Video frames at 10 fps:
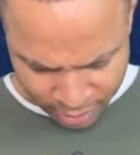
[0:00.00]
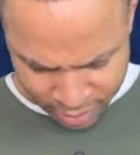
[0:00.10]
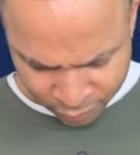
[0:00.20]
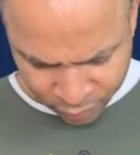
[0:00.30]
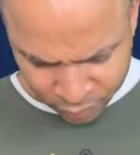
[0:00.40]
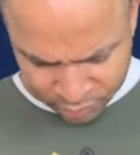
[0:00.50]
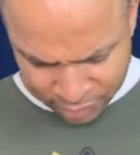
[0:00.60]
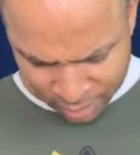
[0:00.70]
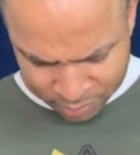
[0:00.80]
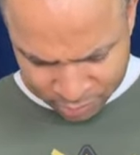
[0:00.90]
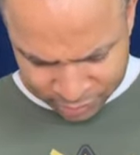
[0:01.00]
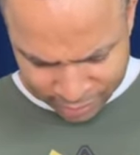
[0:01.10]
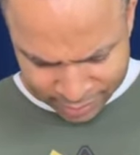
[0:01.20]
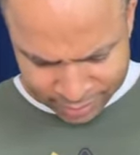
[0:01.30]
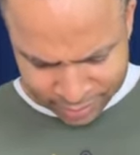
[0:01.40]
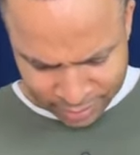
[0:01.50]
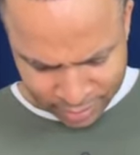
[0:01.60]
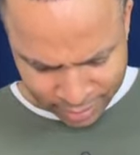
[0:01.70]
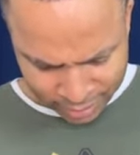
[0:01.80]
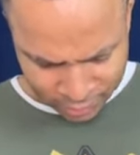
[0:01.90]
And after the sop,
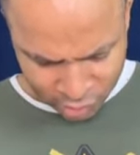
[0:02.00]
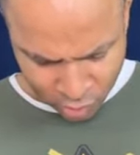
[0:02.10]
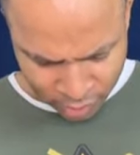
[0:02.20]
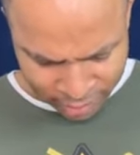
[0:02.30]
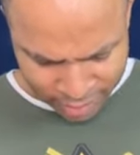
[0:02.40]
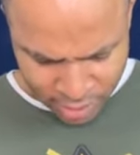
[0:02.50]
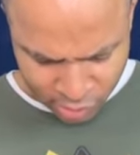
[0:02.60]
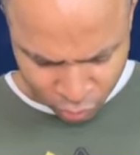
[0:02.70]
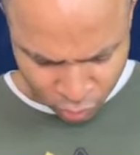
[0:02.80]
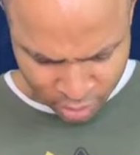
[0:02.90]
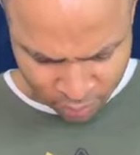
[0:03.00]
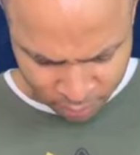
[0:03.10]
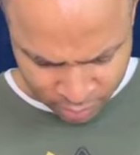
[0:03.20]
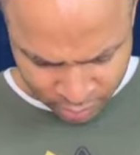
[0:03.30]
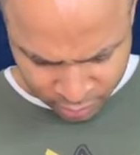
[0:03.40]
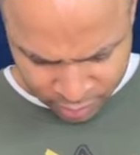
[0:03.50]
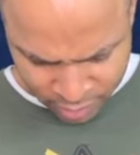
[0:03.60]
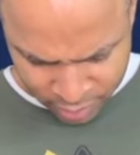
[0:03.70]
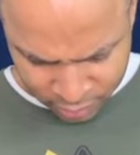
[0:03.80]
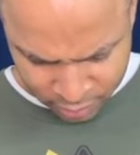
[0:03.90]
Satan entered into him.
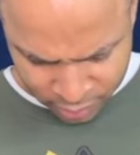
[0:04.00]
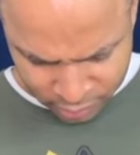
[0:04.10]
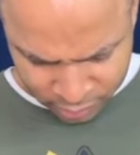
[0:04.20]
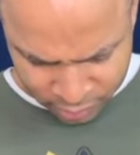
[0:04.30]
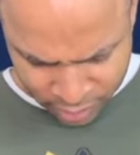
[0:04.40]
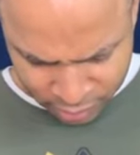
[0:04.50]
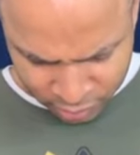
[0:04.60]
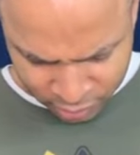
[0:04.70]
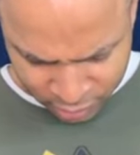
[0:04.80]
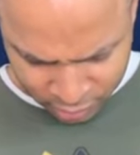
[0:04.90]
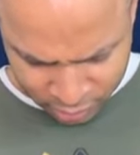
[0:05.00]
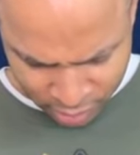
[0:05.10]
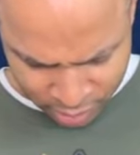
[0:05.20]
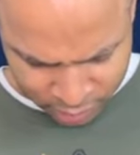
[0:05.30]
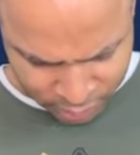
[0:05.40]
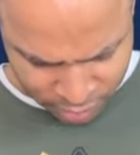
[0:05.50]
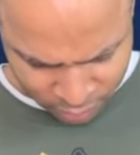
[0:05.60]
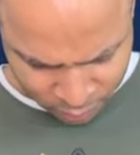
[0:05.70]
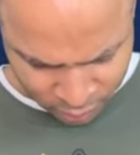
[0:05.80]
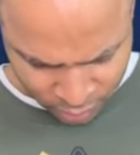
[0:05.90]
Then said Jesus unto
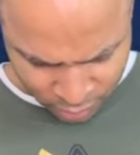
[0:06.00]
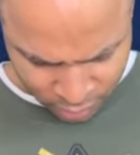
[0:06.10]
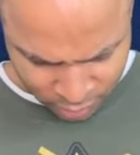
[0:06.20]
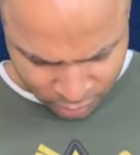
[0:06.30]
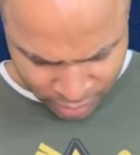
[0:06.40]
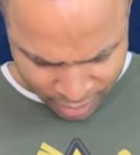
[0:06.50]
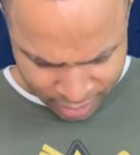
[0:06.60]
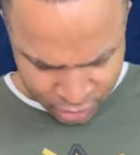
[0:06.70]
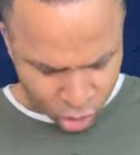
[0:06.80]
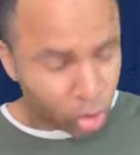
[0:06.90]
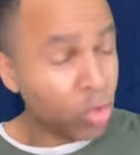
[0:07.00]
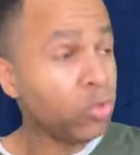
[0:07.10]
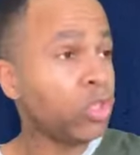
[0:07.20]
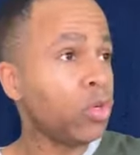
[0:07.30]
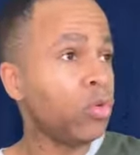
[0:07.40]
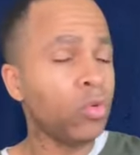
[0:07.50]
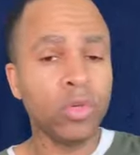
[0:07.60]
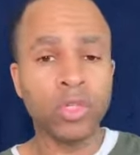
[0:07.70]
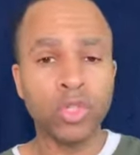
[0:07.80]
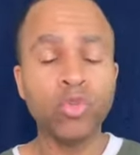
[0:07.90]
him, that you do,
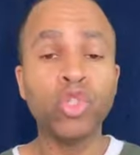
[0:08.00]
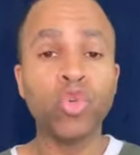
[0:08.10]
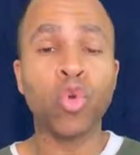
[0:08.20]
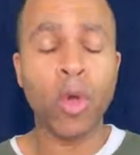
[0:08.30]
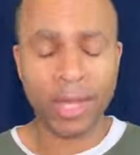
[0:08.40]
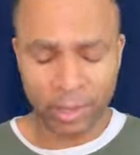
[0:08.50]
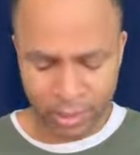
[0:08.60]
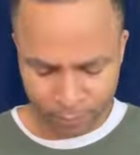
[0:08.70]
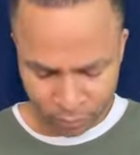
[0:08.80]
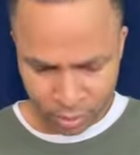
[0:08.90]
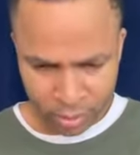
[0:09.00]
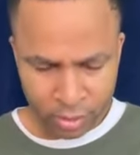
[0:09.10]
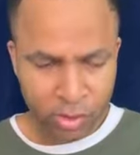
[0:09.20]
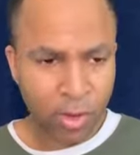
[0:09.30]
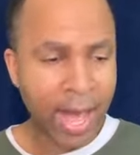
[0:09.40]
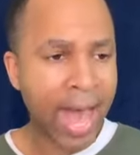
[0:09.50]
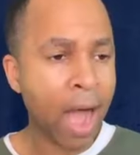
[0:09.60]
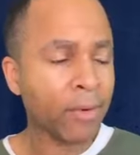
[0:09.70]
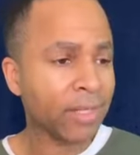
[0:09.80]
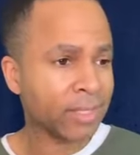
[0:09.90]
you do quickly. So
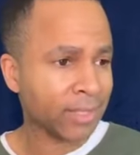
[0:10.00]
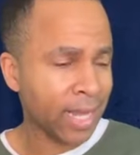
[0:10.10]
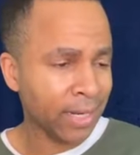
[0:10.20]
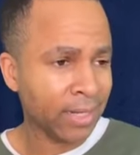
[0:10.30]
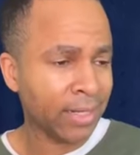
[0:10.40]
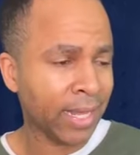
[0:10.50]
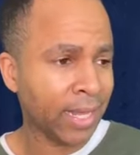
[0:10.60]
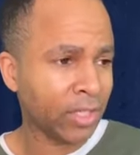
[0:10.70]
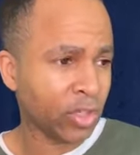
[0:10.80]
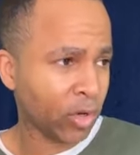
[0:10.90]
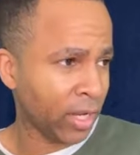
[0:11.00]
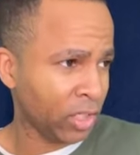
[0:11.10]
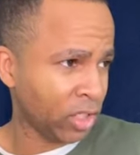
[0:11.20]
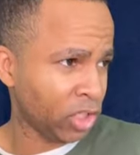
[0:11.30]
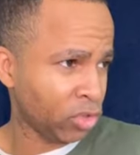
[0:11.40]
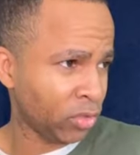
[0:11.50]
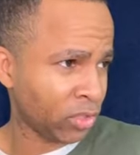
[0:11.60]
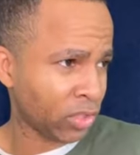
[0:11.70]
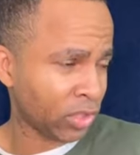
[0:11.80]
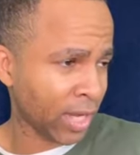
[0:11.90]
how did Satan enter into
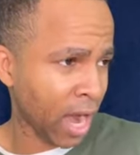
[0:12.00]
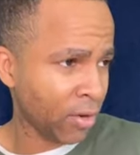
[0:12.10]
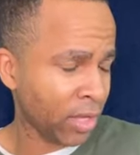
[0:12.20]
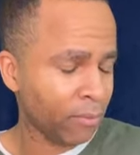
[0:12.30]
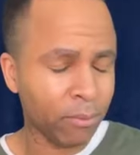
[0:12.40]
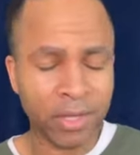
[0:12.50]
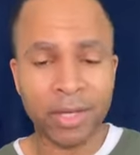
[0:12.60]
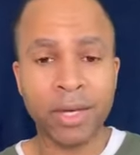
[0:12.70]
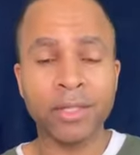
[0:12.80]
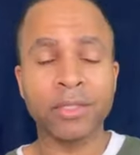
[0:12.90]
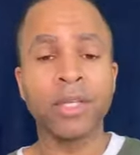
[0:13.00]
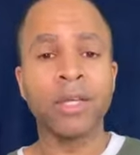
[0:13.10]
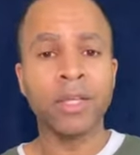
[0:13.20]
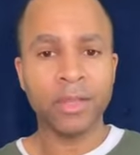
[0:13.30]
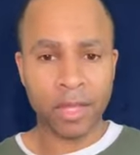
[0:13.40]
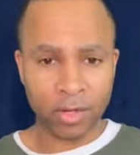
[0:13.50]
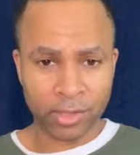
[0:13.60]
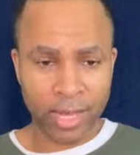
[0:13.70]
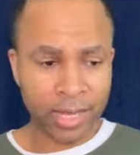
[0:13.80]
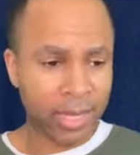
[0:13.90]
Judas Iscariot? Because
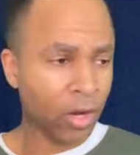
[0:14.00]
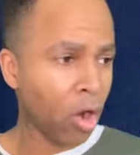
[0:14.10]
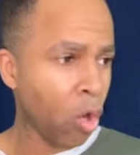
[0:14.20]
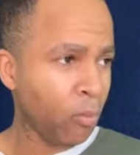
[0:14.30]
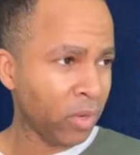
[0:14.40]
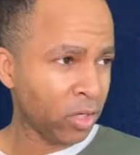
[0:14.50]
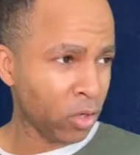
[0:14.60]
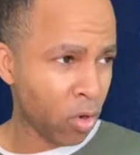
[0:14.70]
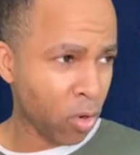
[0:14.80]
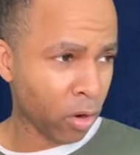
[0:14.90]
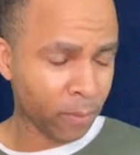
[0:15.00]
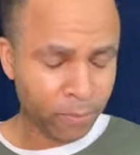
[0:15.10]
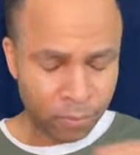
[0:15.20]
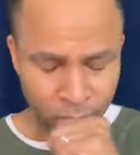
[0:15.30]
there's an open door.